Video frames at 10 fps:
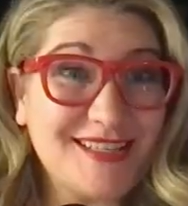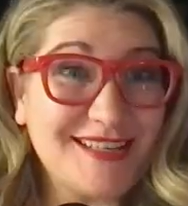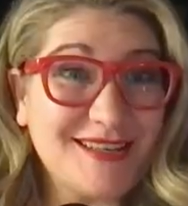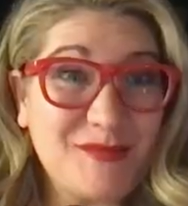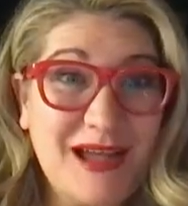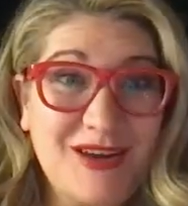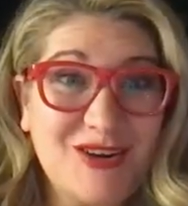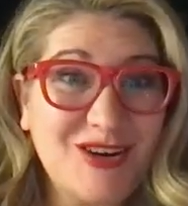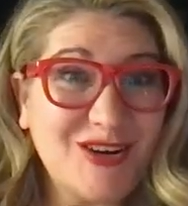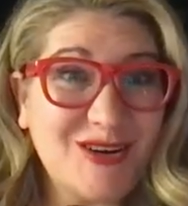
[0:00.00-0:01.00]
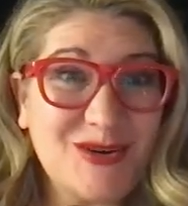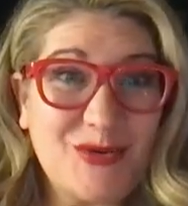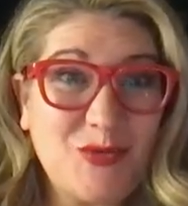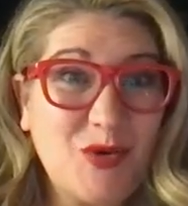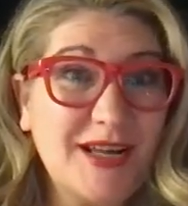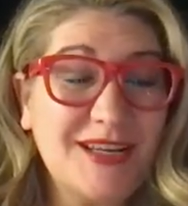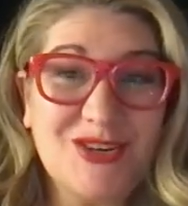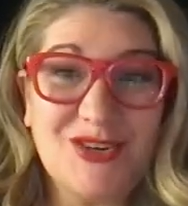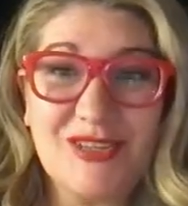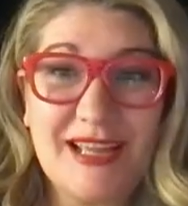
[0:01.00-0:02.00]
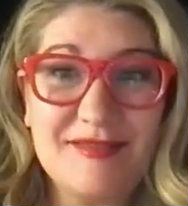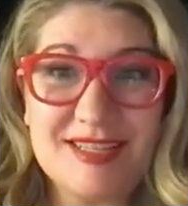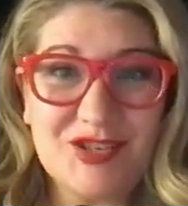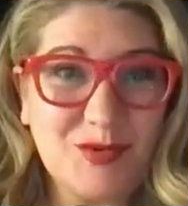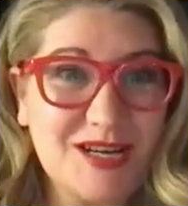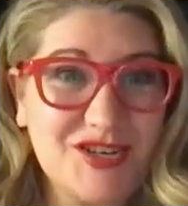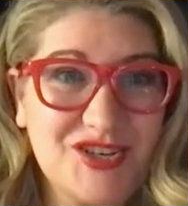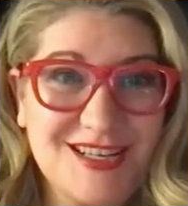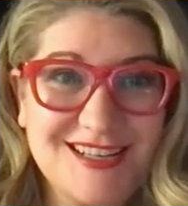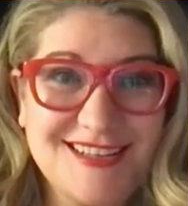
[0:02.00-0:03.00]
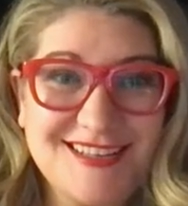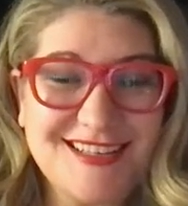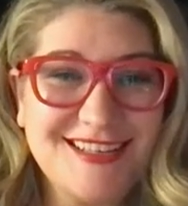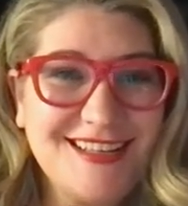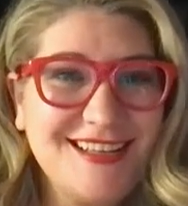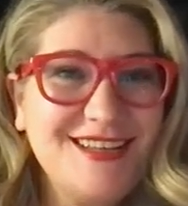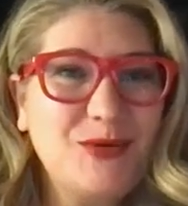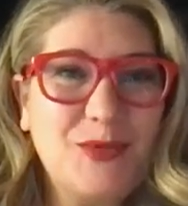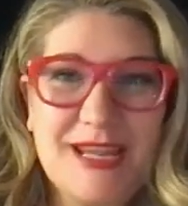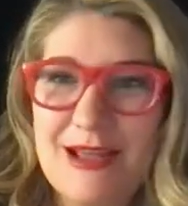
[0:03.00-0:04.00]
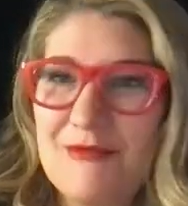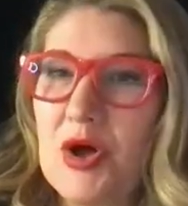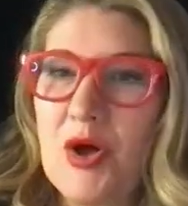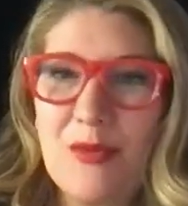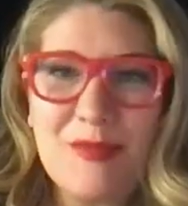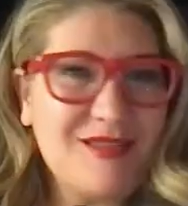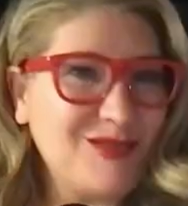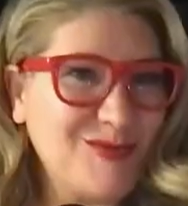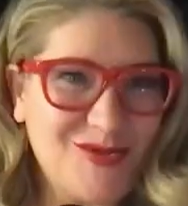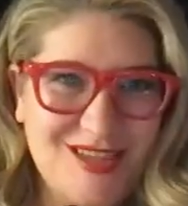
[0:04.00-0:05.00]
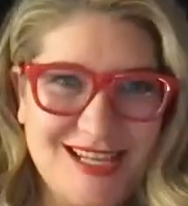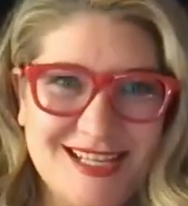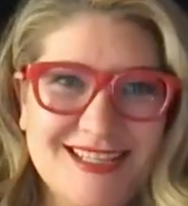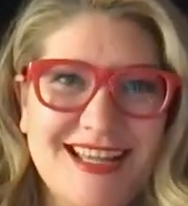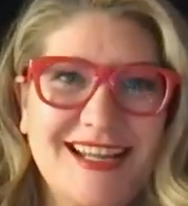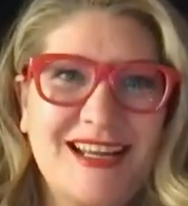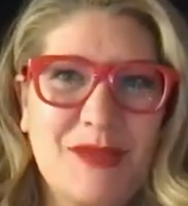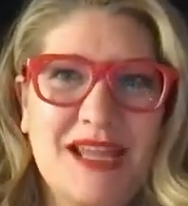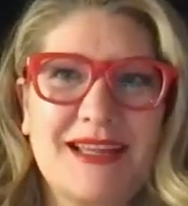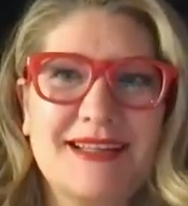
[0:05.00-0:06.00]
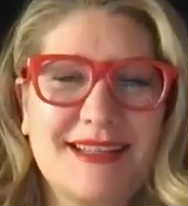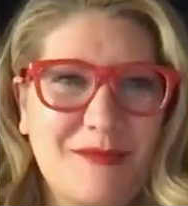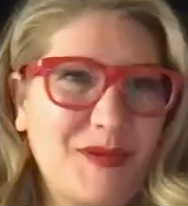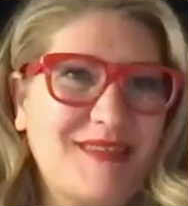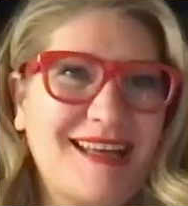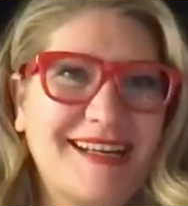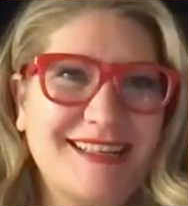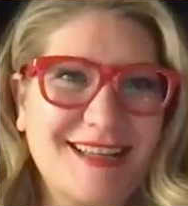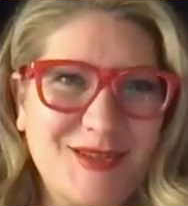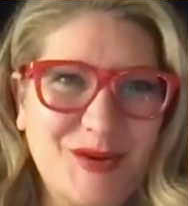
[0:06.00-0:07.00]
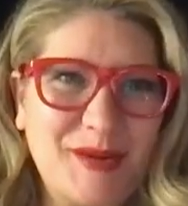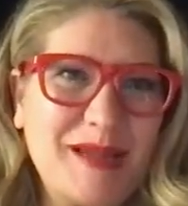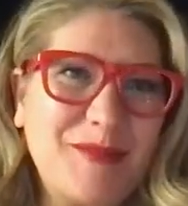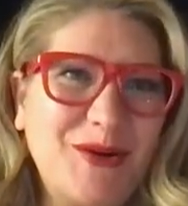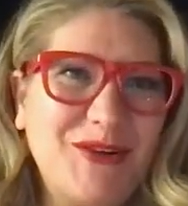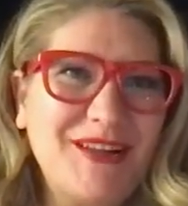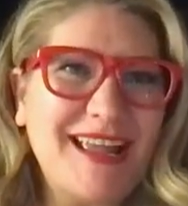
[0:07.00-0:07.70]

doesn't matter what your life situation is. We have all been through things that can make us empathetic to other people.